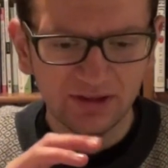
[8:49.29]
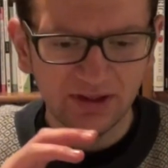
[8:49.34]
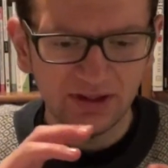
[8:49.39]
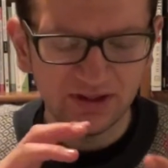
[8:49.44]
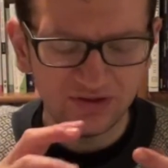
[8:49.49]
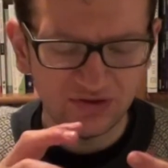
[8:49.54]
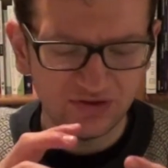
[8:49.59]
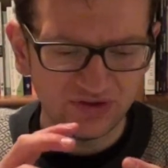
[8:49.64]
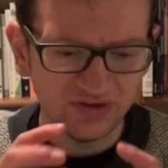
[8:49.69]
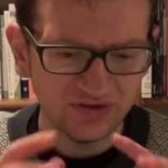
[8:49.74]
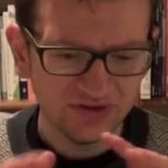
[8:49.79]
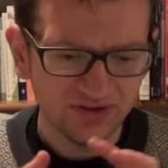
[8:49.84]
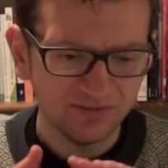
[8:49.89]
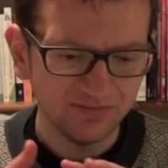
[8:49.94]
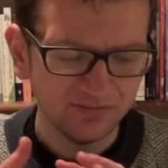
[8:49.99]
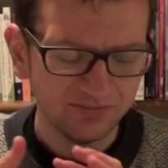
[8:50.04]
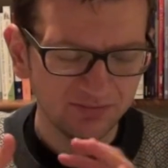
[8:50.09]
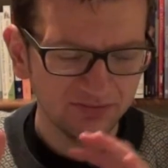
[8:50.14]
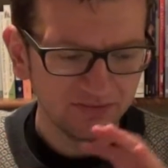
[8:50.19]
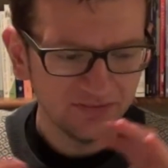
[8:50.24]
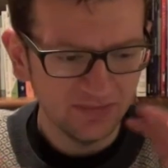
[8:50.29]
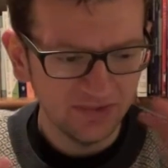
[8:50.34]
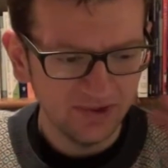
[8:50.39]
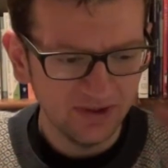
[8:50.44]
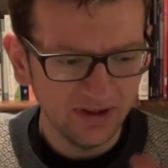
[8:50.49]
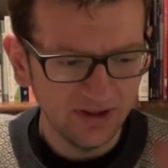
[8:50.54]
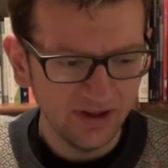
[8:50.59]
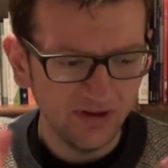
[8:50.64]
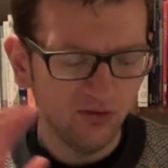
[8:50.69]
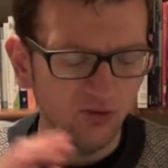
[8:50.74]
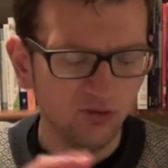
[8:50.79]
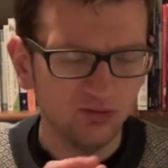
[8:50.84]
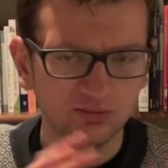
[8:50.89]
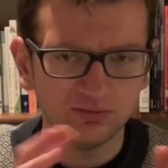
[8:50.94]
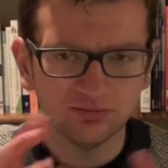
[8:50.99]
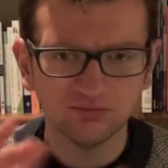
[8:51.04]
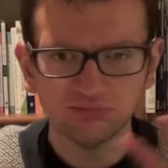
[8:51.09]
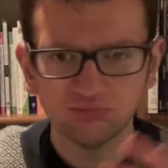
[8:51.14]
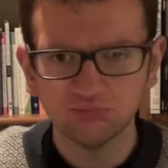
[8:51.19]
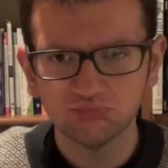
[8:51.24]
It just doesn't, it
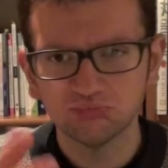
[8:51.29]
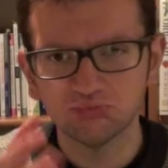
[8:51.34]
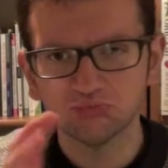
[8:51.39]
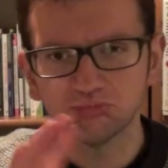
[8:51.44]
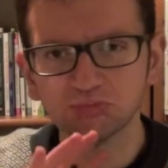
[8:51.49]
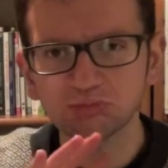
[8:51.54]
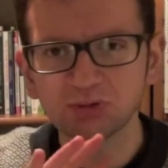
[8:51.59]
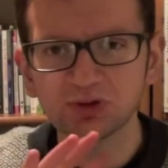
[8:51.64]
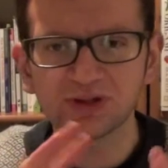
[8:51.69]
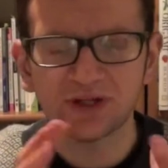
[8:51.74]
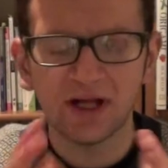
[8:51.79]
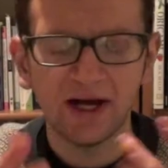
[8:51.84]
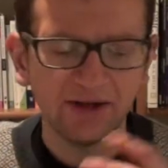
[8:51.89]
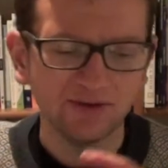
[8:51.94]
all doesn't